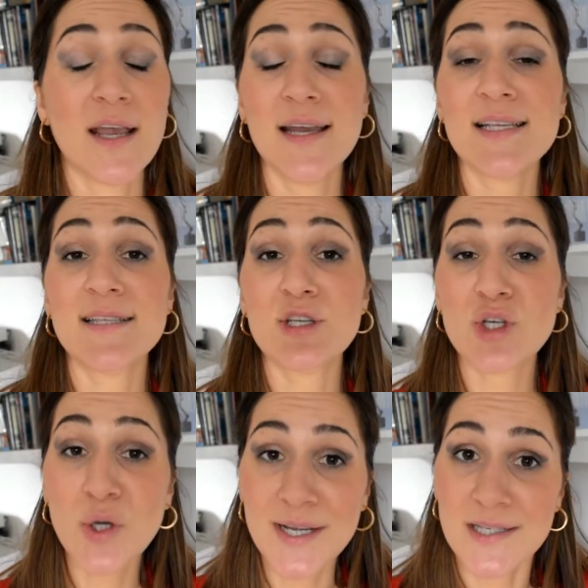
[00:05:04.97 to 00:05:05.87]
is the
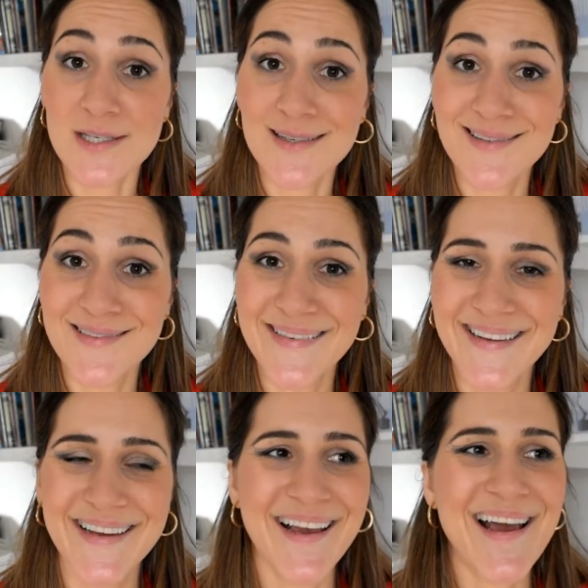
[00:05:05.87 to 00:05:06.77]
choice.
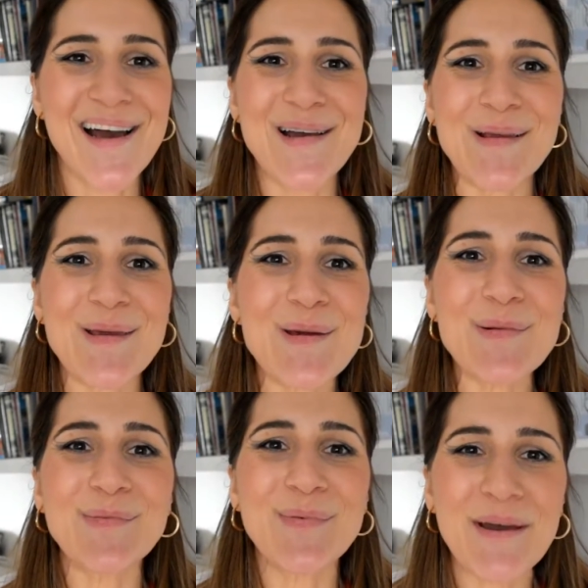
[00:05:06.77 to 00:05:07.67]
You
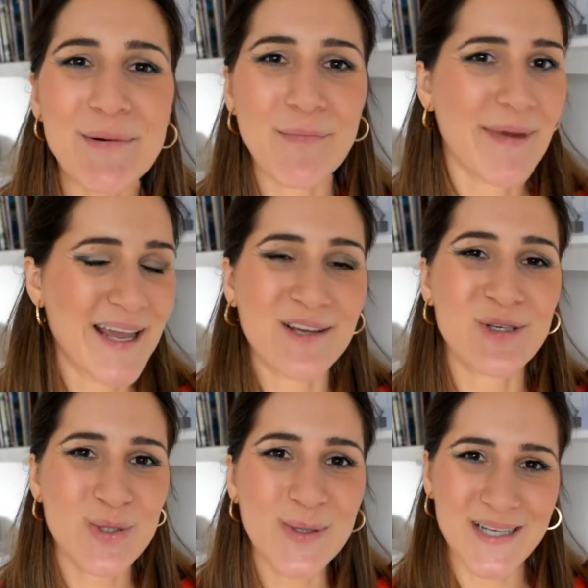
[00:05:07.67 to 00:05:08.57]
will make a
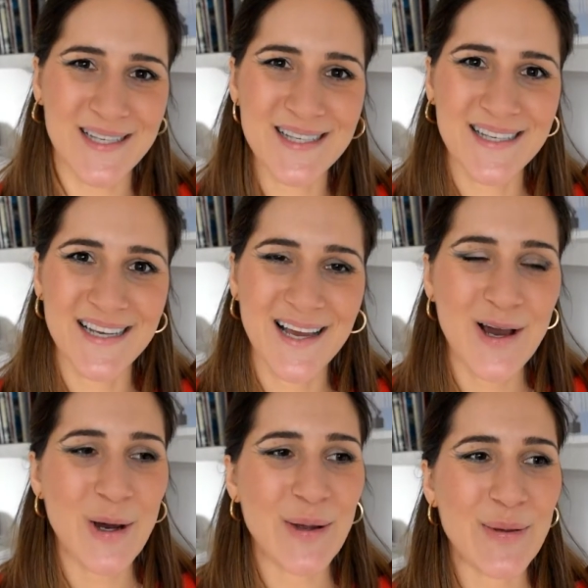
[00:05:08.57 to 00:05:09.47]
choice.
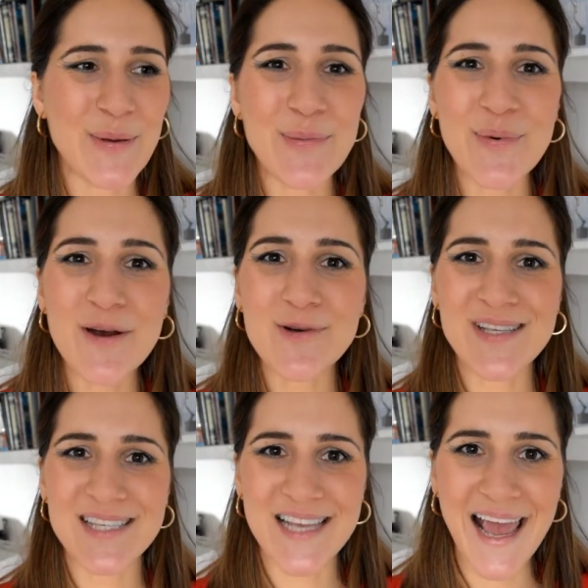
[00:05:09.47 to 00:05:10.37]
you will
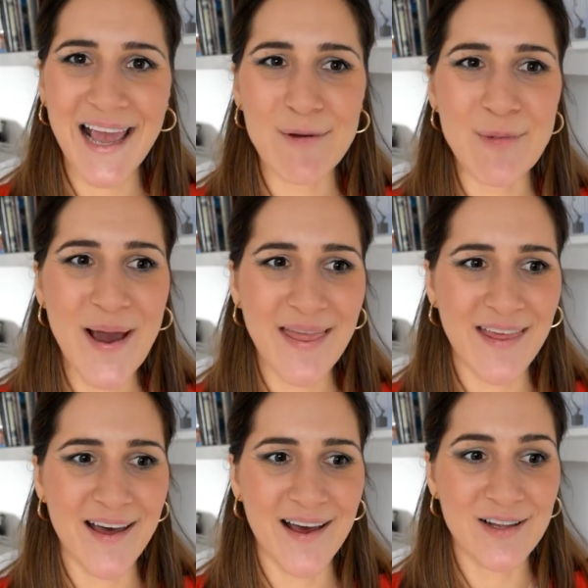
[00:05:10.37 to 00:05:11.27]
say
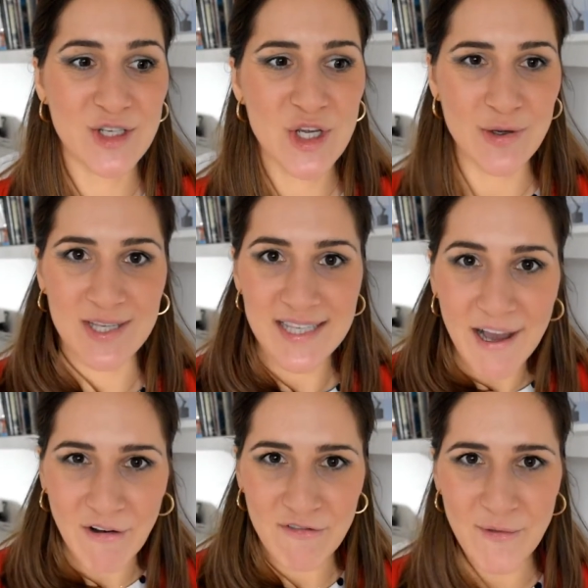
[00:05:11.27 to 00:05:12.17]
whether to
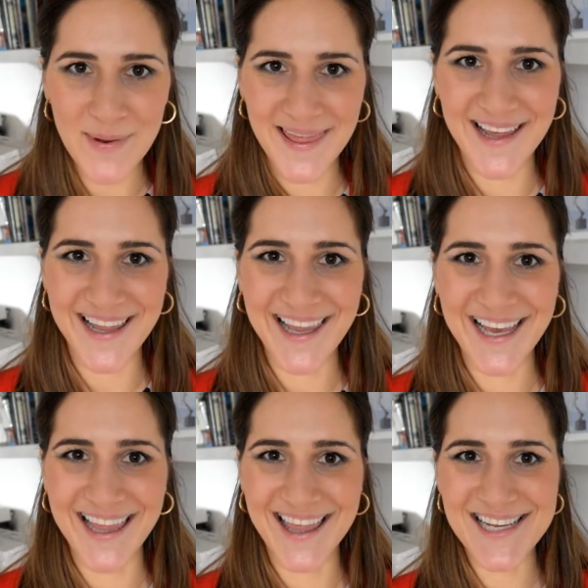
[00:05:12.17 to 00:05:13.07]
yourself whether
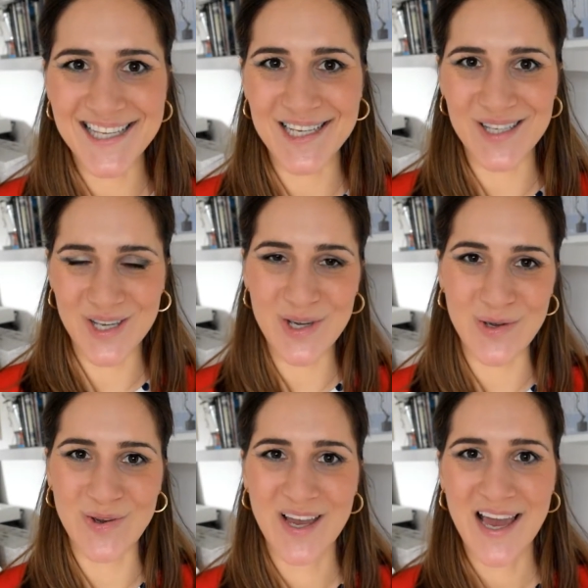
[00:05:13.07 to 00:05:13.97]
this is
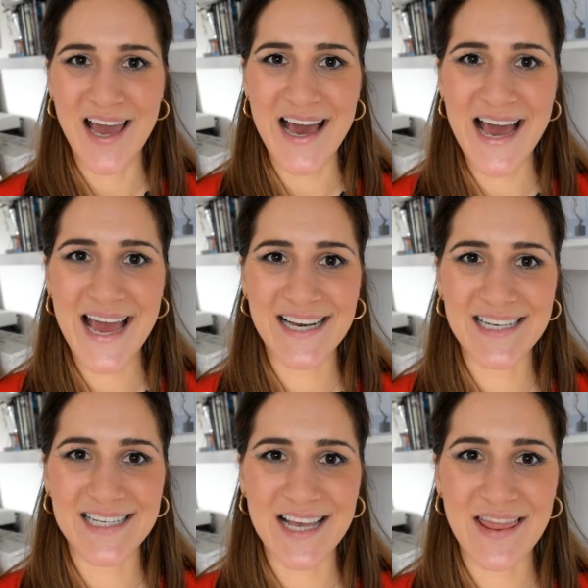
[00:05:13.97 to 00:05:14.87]
you,
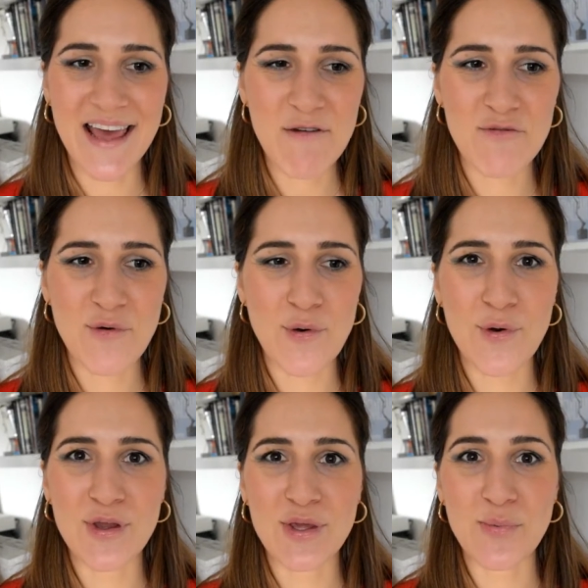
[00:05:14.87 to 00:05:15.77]
and
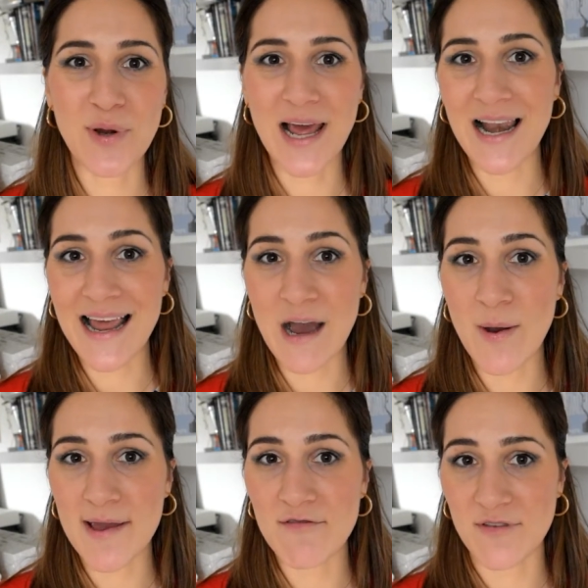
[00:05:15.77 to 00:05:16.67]
therefore you will allow
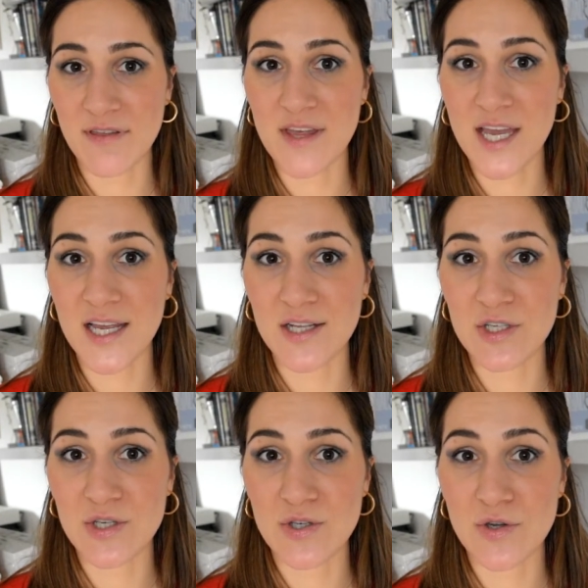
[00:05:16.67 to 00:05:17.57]
everything
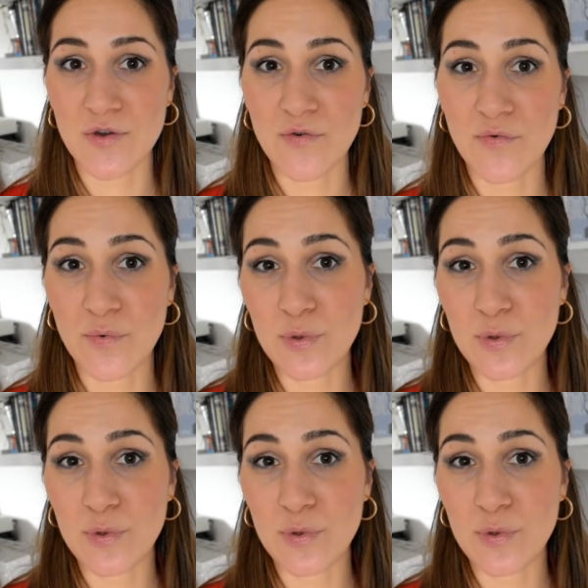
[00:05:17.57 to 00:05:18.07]
to